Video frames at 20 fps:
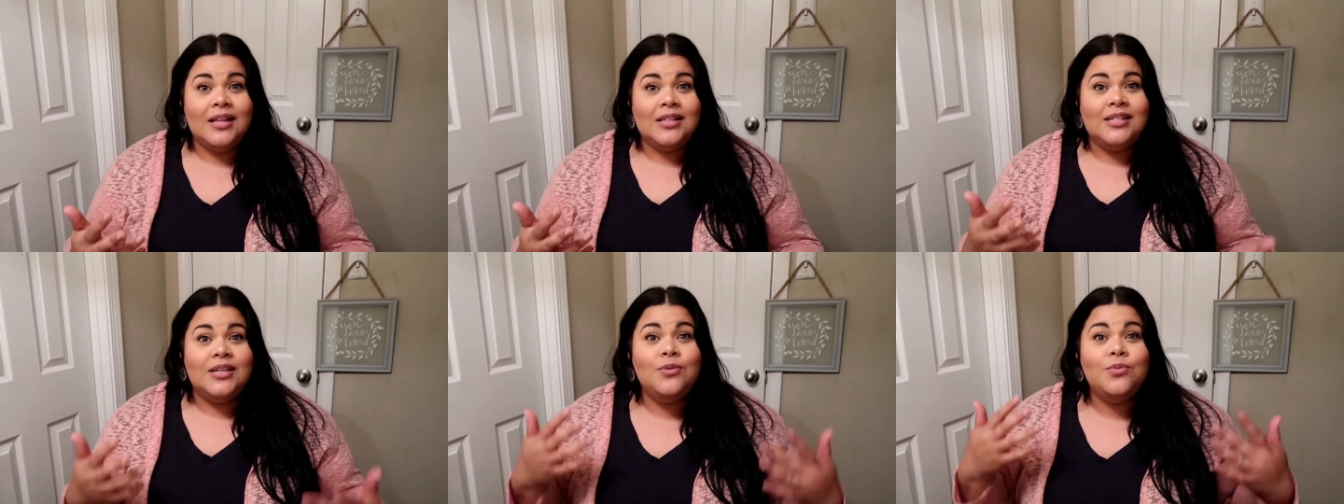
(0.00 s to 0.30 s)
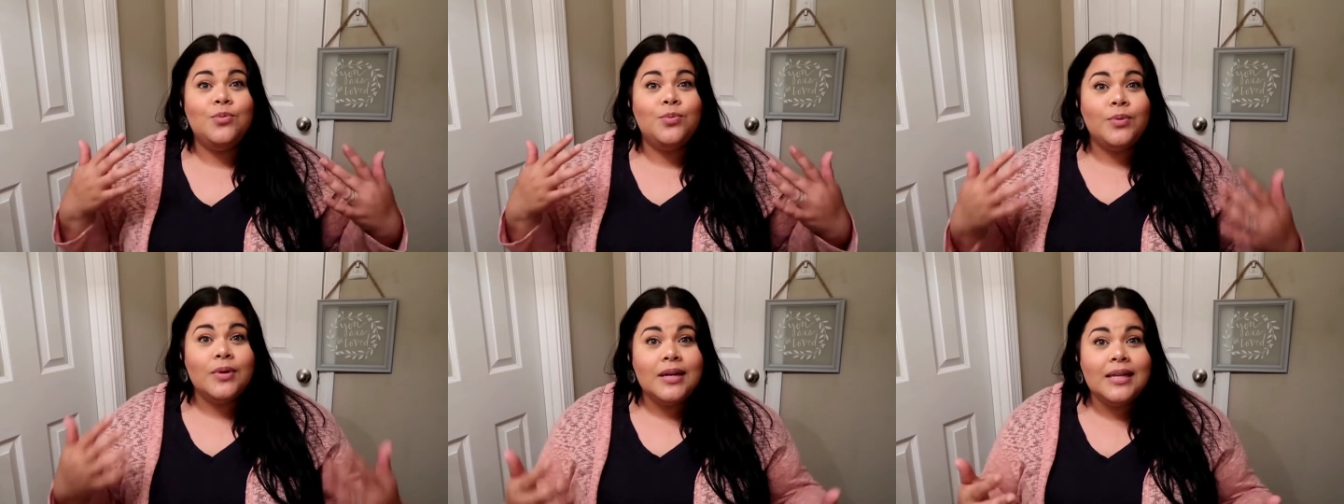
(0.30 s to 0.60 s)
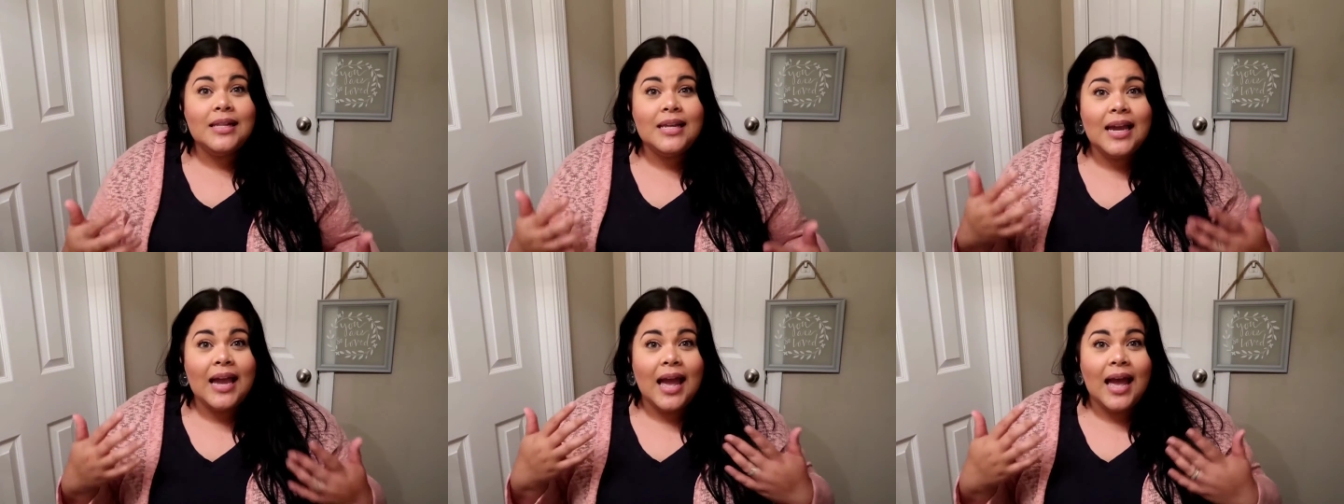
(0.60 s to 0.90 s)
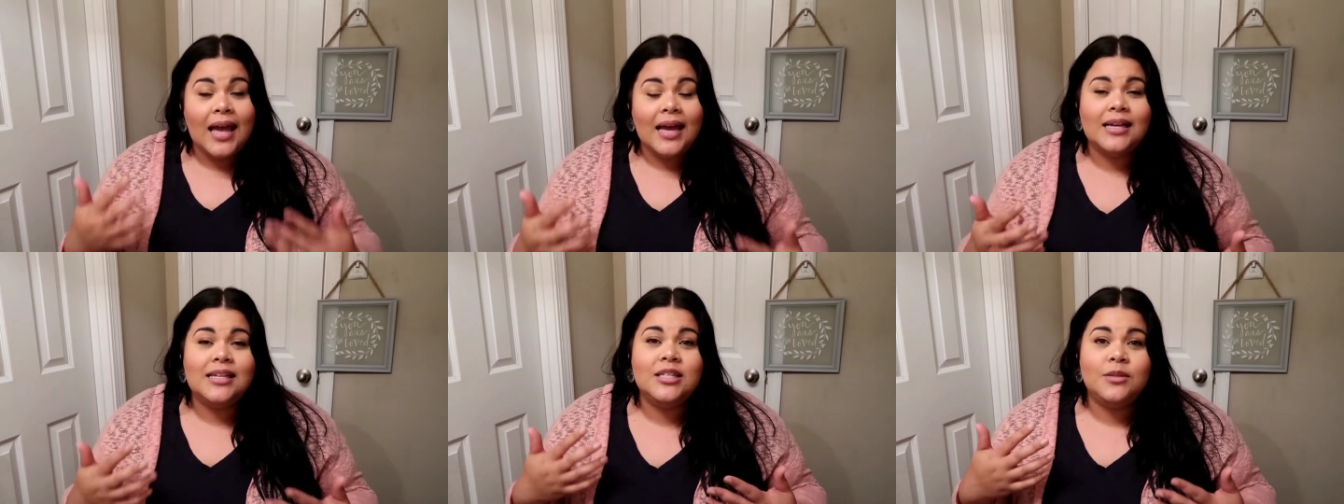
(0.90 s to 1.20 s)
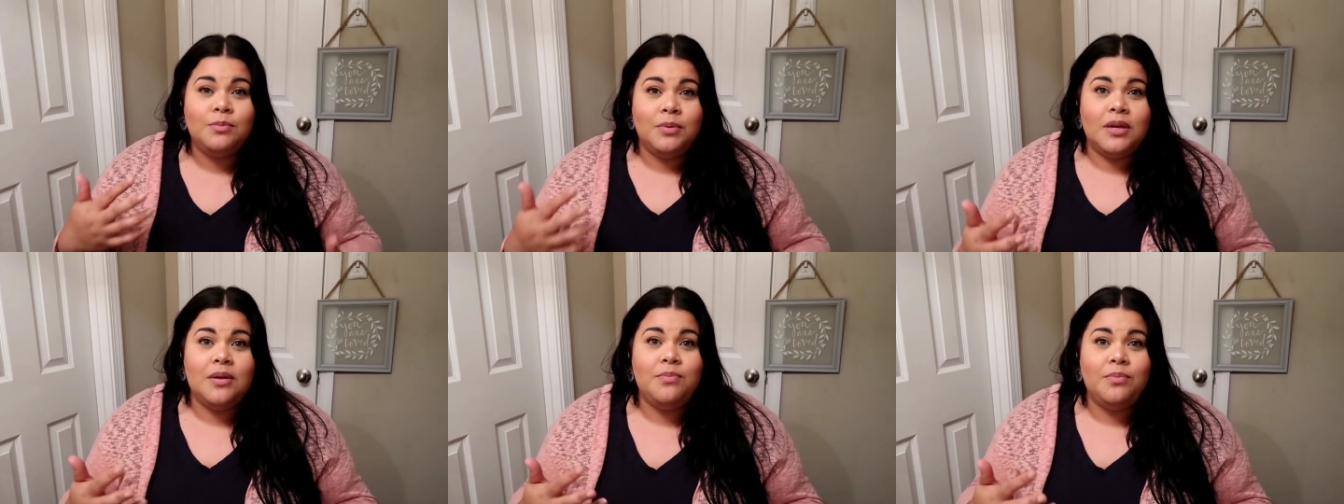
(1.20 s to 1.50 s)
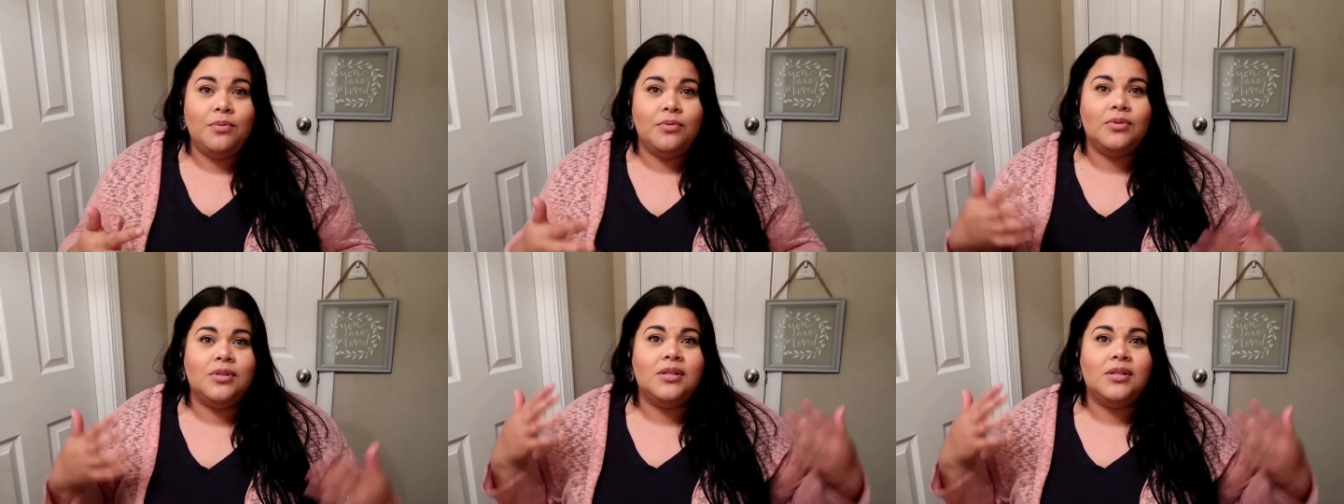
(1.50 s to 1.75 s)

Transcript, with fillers: to really ask people,